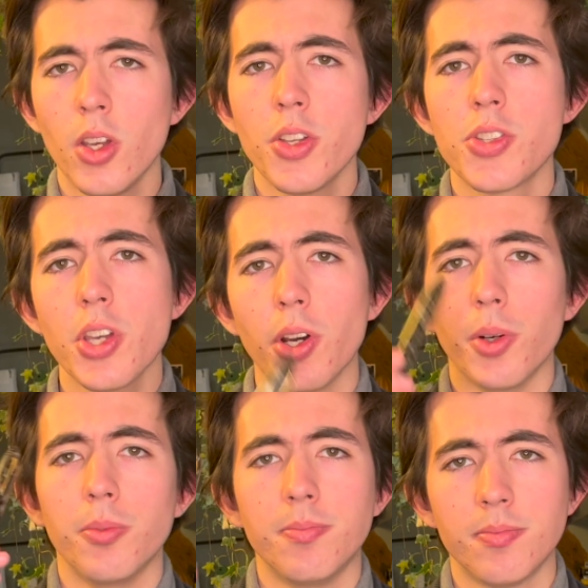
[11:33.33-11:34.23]
So,
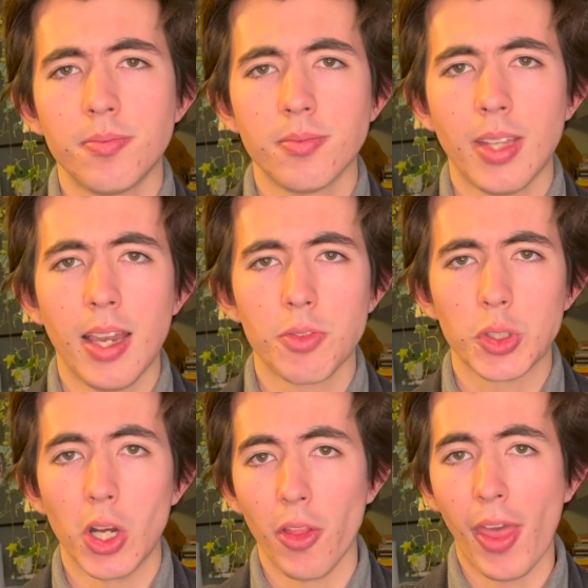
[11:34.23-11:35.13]
after
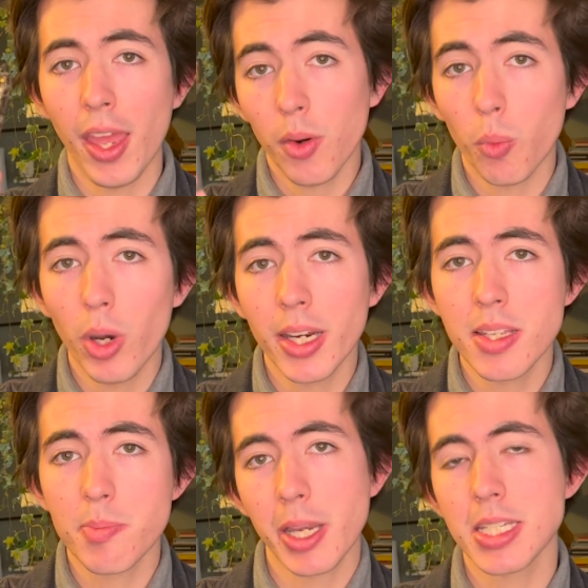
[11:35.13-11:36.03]
all that, what
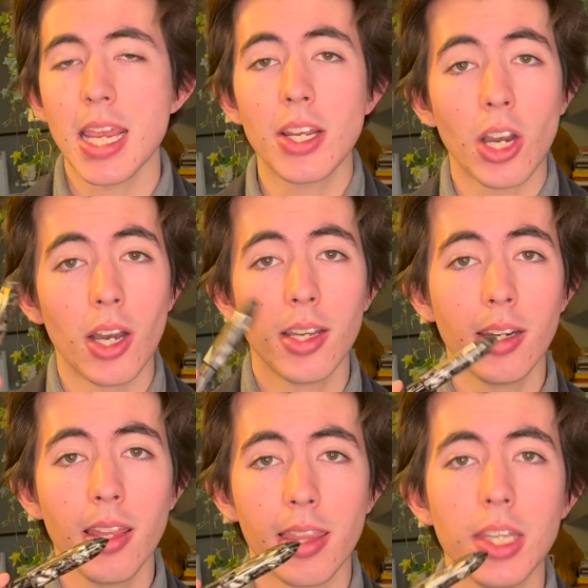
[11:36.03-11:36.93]
is my take
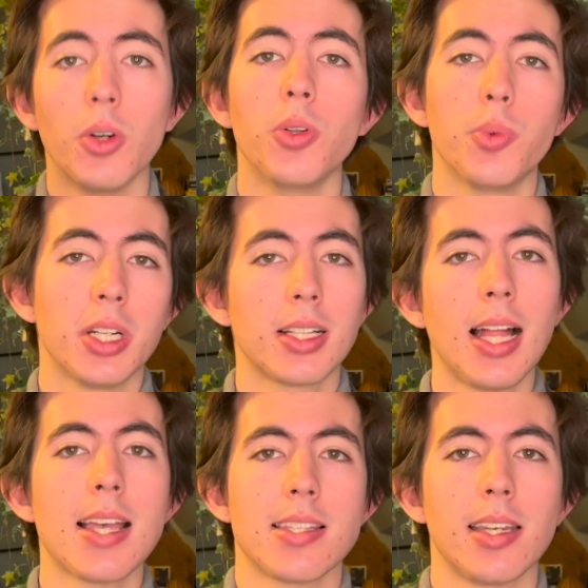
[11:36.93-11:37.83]
on the Oldwin
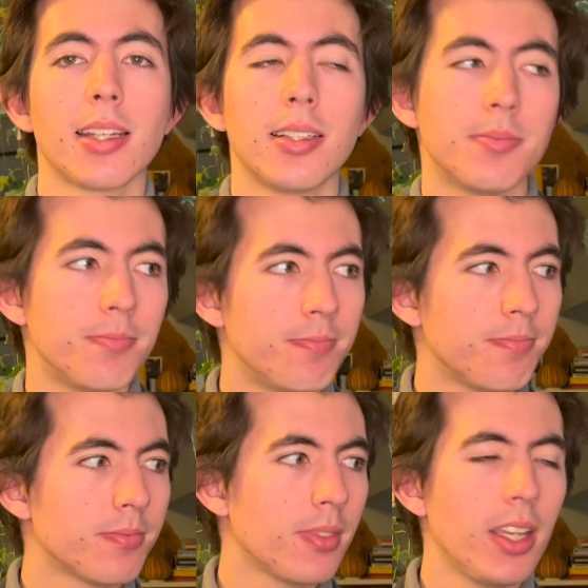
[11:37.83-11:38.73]
Classic?
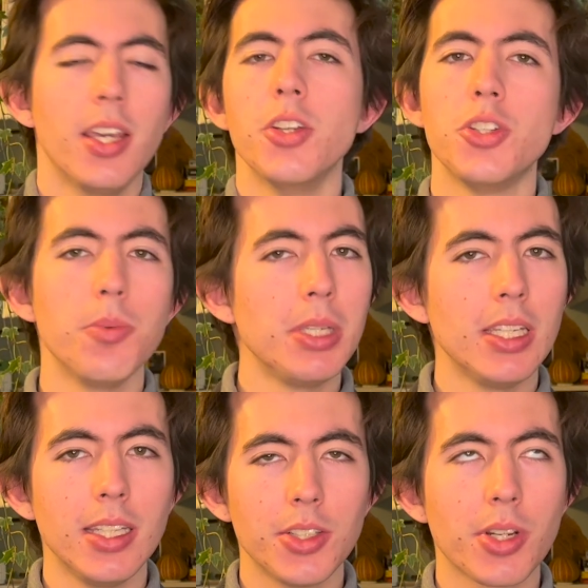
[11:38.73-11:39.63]
To
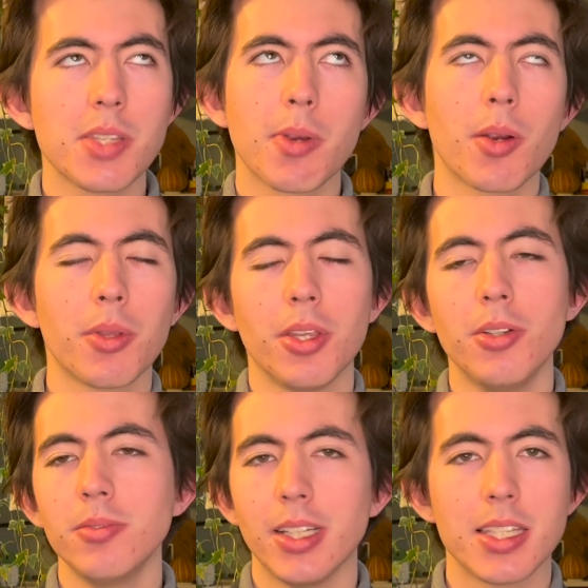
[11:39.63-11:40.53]
be transparent with
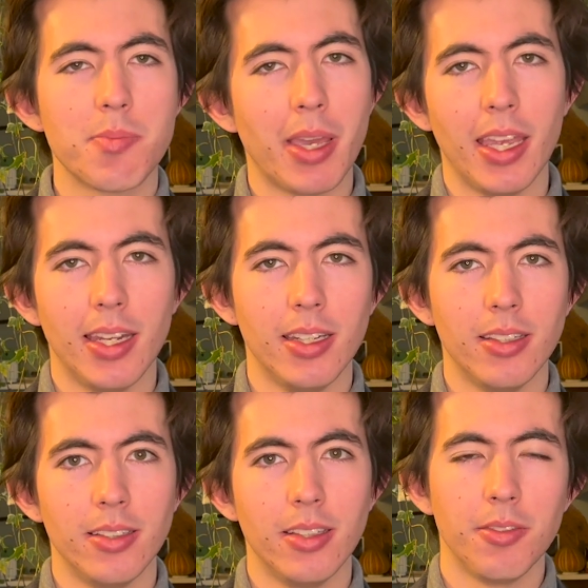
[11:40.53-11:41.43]
you, it's
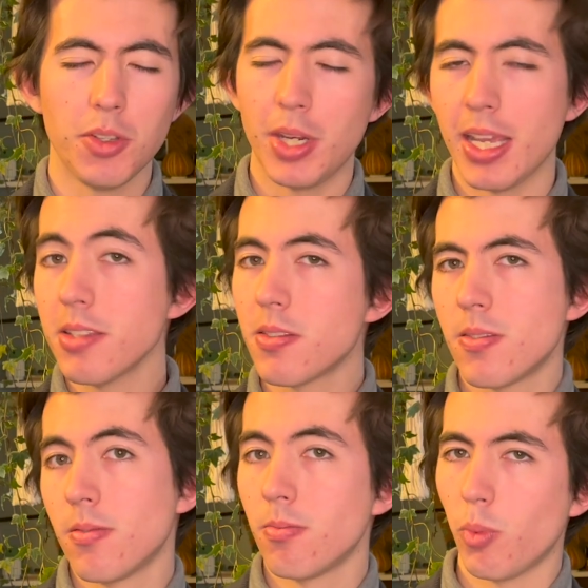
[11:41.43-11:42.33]
been a few
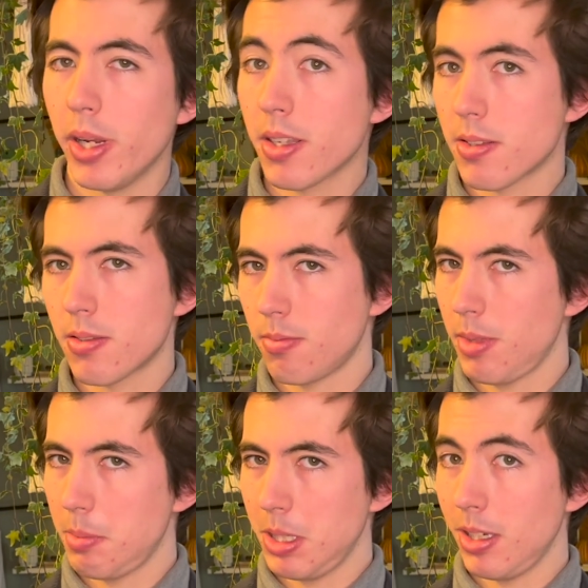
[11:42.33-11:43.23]
days, weeks,
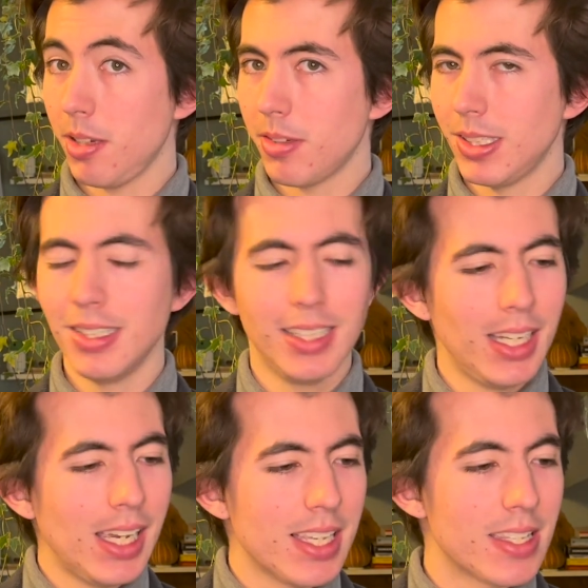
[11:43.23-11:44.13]
maybe even,
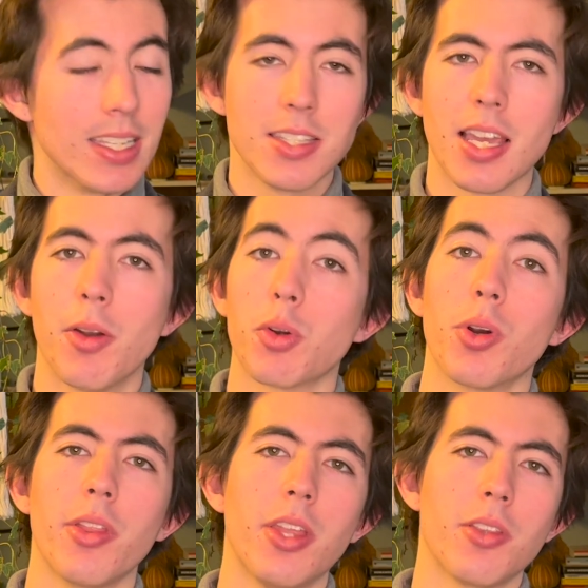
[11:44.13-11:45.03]
since I
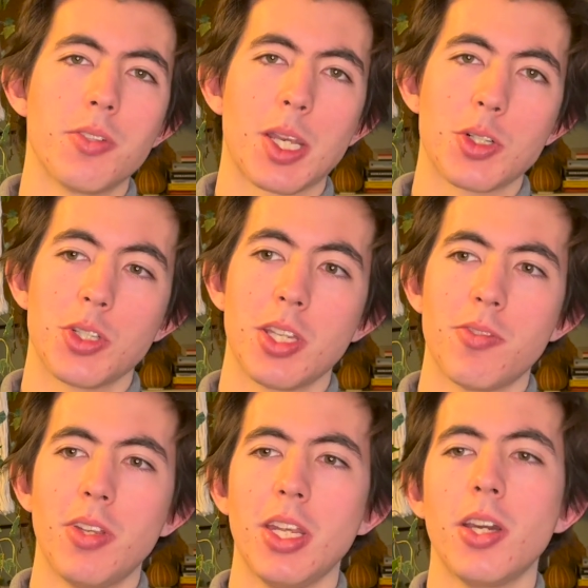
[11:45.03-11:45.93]
recorded the other sections of this
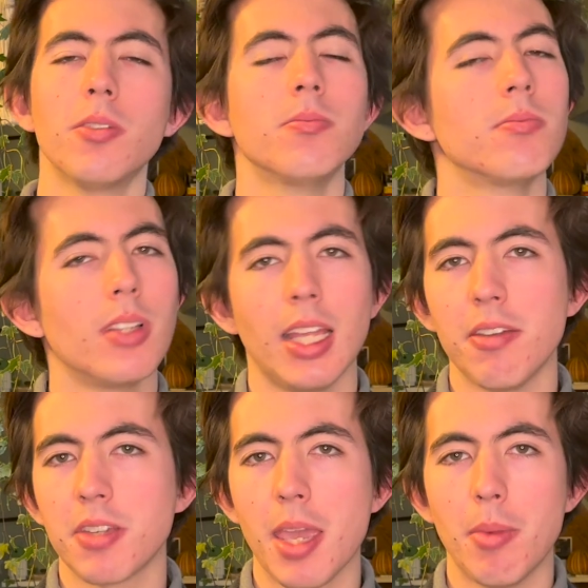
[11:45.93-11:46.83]
video.
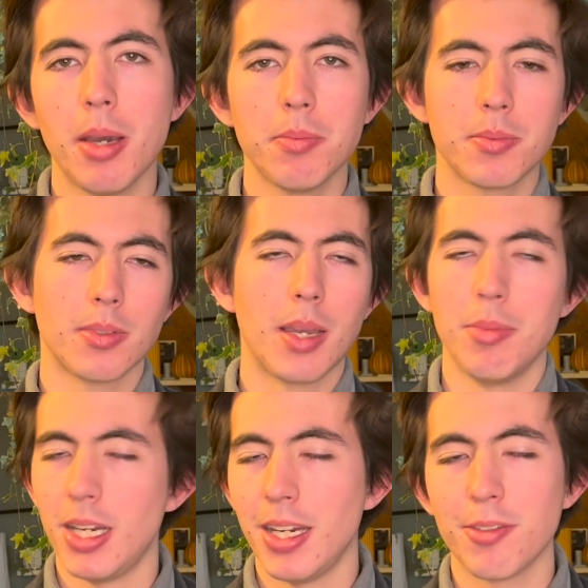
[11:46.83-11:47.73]
Life came up, I'm
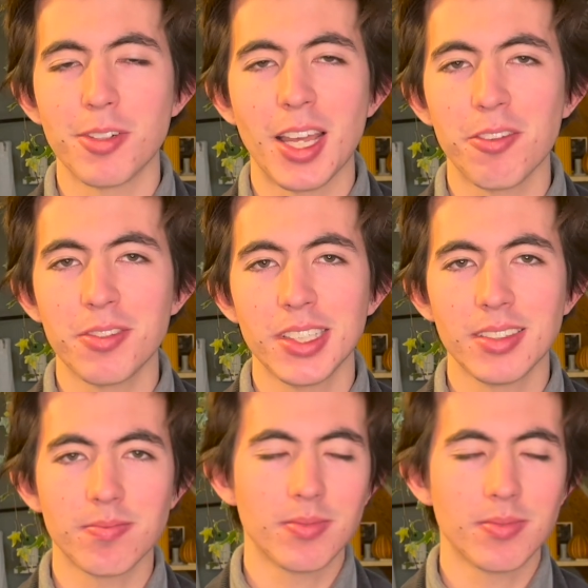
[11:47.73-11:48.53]
in a different outfit.